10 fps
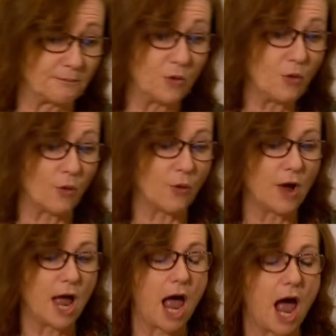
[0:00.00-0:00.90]
more,
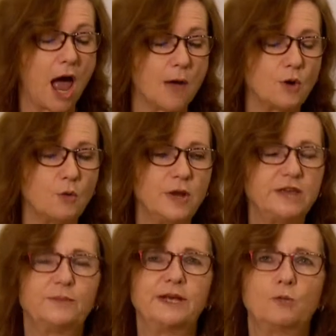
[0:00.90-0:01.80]

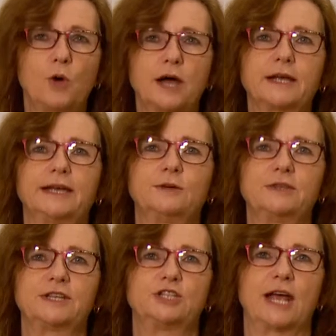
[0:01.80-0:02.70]
we've been working
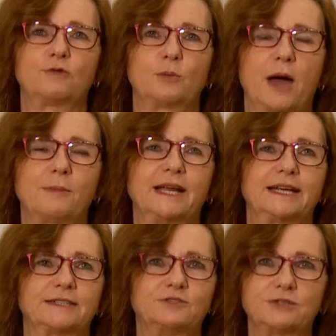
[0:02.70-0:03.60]
with the general
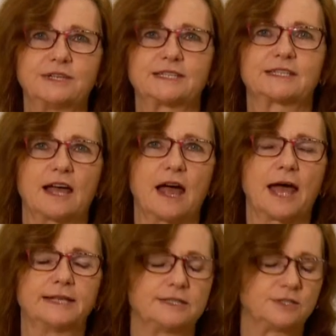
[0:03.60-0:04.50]
public and
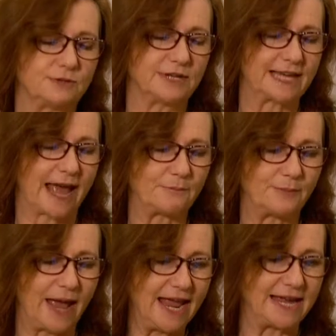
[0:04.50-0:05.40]
doing
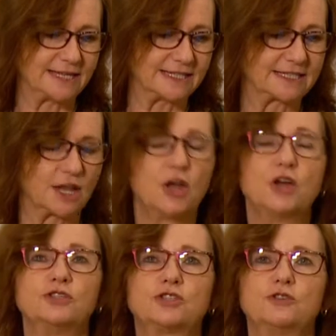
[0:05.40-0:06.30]
campaigns
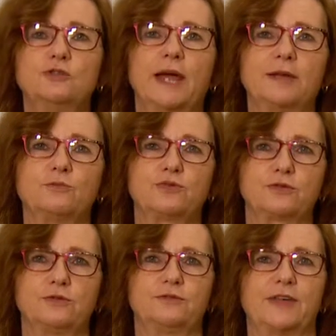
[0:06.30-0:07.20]
to
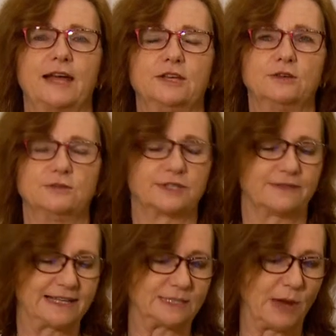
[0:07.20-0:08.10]
improve their use of
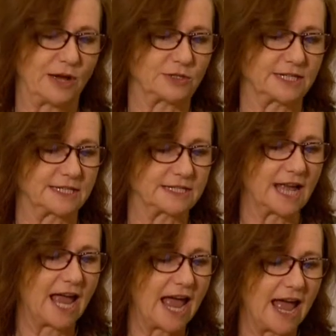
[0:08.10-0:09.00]
antibiotics.
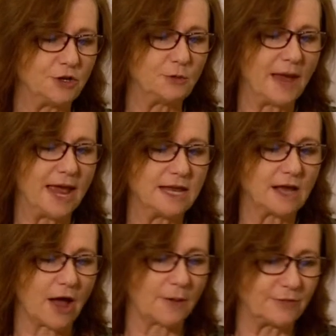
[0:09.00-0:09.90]
And you may,
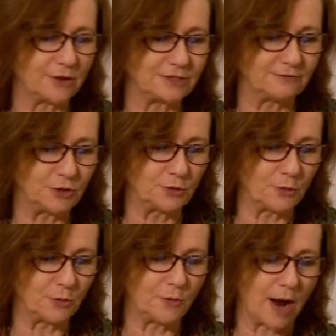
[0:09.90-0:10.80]
those of you
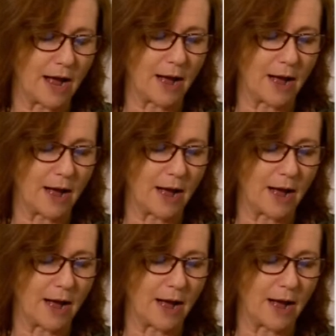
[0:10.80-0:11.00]
who